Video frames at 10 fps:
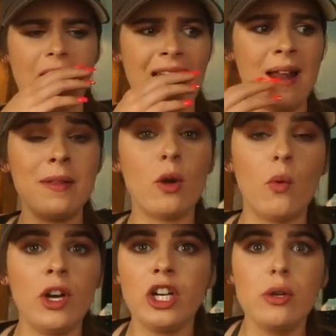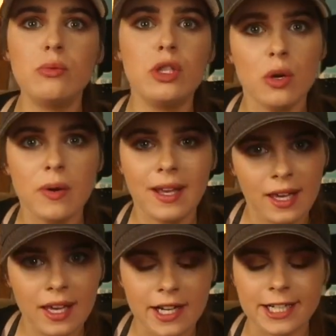And I'm like, what are you doing
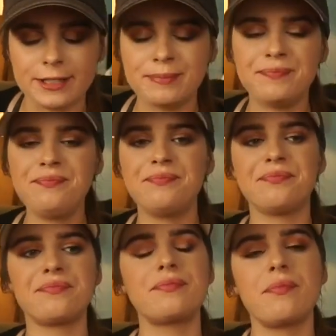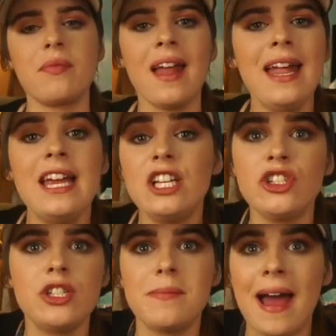here? And
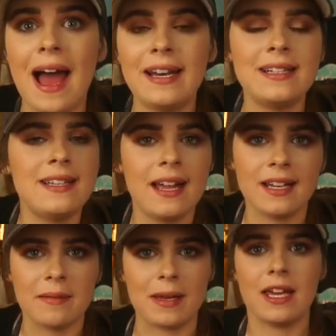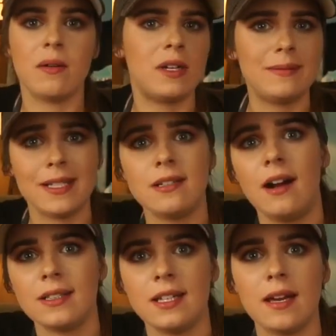he's just mad. He's yelling at me. He wants me to
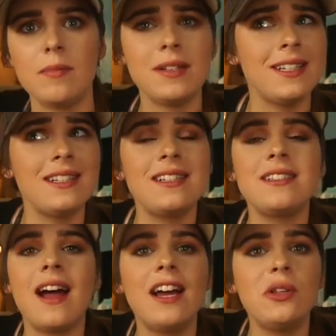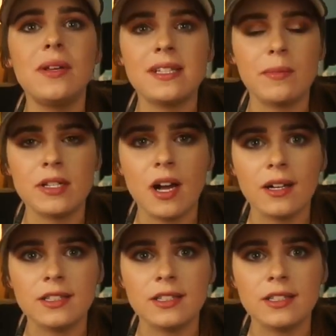talk to him. And I was like, this is not how you get someone to talk